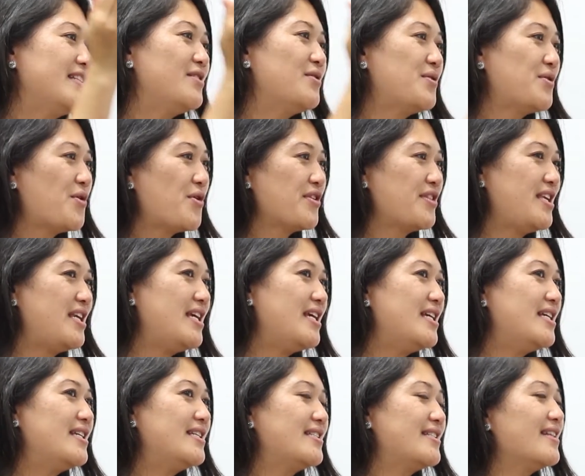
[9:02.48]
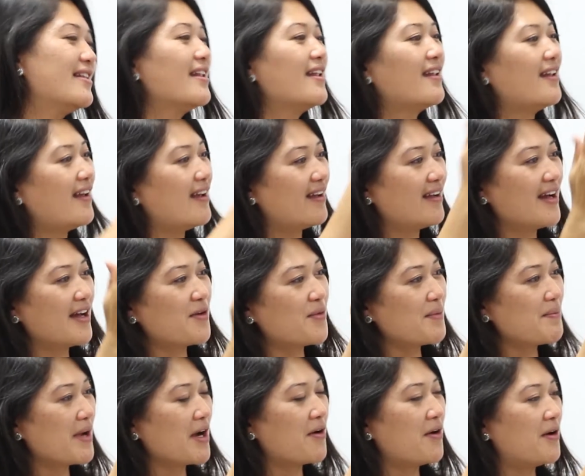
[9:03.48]
the Northeast and then they kind of
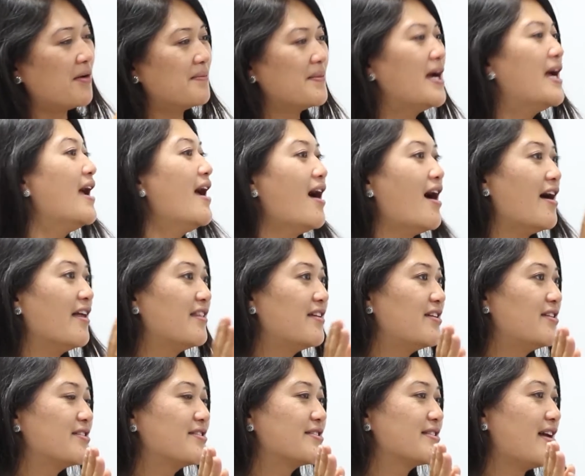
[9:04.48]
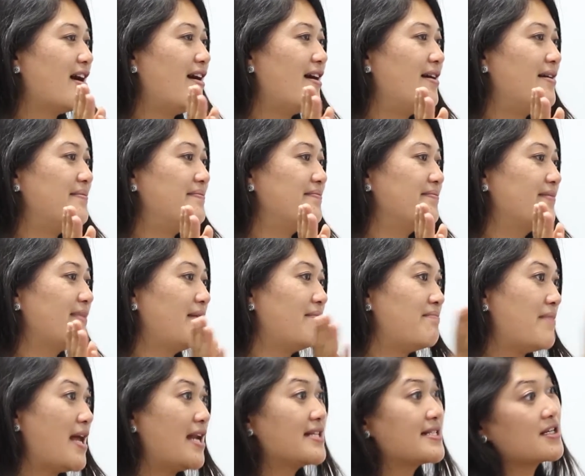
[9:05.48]
went back home. Others
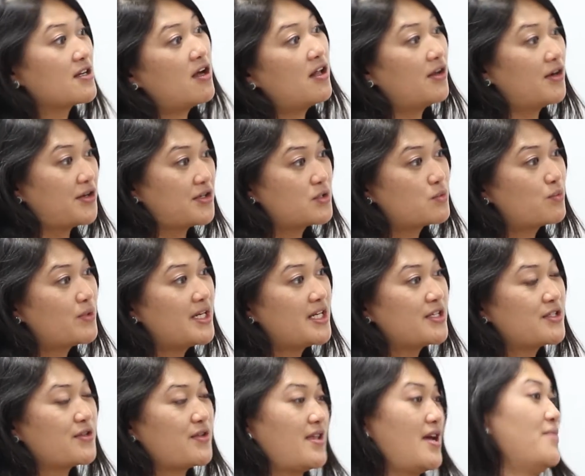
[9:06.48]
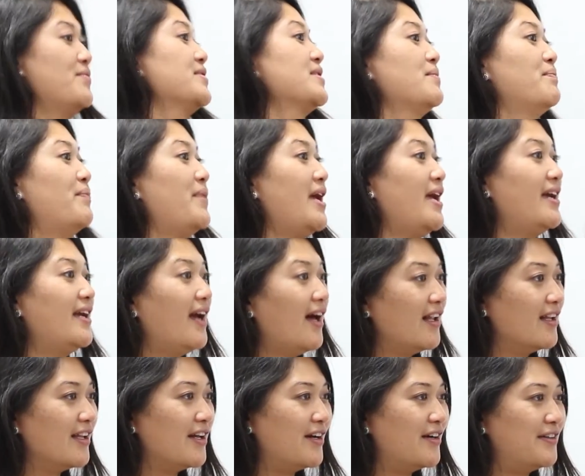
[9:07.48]
met us in Colorado Springs, so that was a big
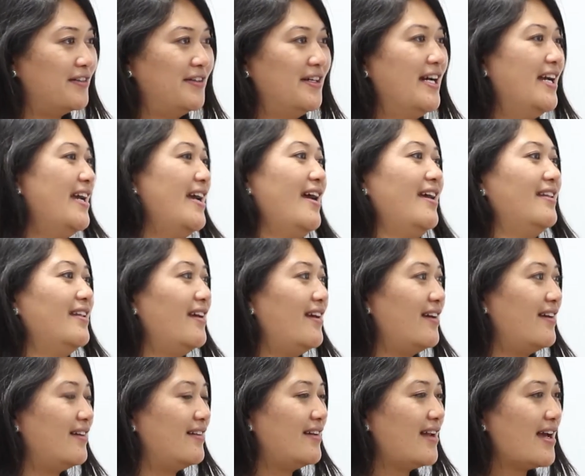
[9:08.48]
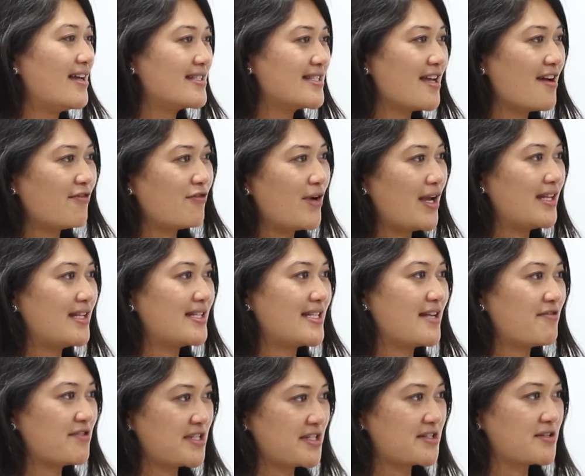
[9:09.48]
hello. And then SF, we had the San
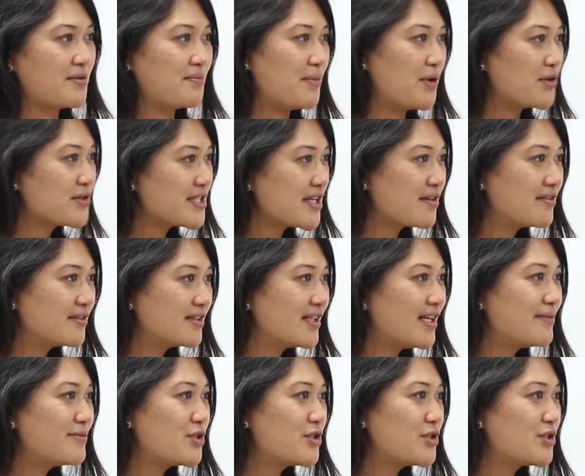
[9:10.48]
Francisco Motorcycle Club